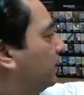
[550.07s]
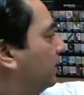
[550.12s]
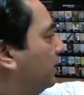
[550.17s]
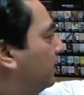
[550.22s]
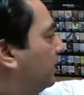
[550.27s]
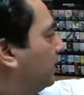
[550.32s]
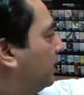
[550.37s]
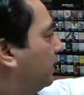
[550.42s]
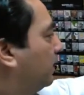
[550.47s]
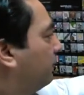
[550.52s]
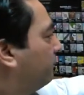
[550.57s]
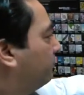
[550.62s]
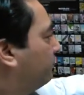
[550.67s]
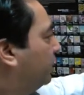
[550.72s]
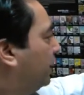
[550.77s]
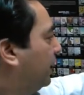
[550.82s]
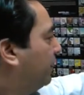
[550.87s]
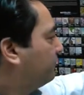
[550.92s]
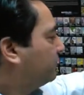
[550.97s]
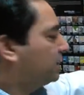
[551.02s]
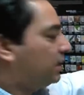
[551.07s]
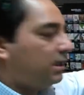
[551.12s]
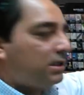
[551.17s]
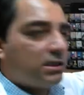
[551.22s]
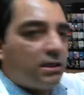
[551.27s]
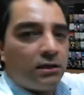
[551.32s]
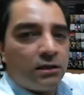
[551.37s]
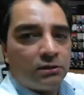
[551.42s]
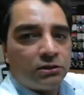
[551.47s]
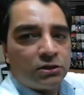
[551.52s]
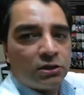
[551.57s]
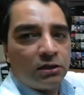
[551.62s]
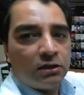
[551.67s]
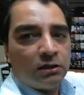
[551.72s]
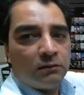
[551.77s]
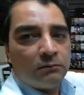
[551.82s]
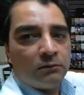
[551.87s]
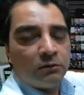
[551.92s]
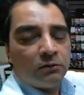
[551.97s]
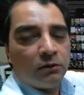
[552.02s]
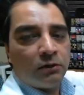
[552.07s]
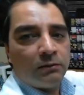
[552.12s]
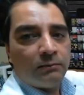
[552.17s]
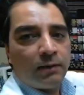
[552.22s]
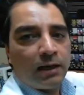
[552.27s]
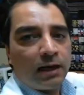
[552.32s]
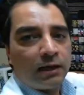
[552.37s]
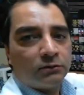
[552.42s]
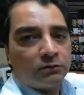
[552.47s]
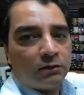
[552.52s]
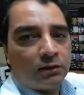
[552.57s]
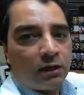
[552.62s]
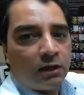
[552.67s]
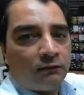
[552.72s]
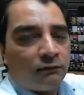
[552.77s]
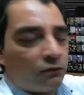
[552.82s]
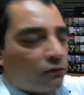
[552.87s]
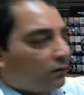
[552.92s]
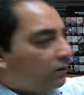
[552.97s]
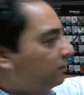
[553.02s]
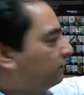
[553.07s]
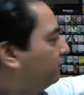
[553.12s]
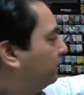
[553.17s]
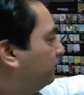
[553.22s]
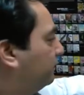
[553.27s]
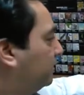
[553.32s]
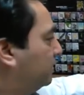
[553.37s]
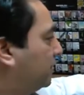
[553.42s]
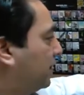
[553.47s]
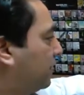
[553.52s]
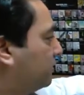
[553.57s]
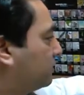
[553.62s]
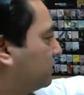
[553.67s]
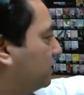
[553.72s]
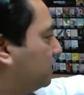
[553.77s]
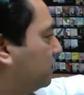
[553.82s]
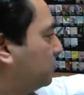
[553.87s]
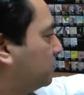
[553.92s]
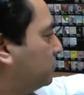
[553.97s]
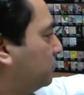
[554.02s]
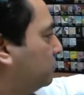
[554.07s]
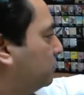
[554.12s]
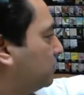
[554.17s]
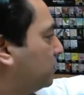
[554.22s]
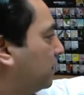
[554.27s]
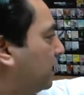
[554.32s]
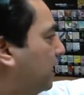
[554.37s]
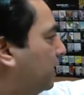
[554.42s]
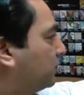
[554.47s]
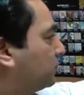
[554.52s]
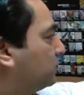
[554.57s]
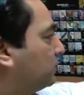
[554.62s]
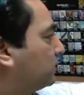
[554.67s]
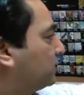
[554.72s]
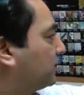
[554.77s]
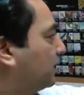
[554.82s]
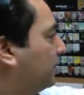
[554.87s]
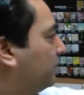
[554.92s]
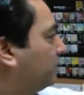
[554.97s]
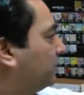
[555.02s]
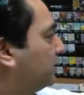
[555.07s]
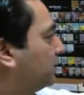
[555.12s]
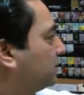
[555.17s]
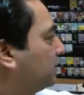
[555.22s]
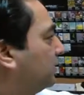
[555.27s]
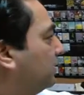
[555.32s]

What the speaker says: And we have data going back to around 450,000 years using ice core samples.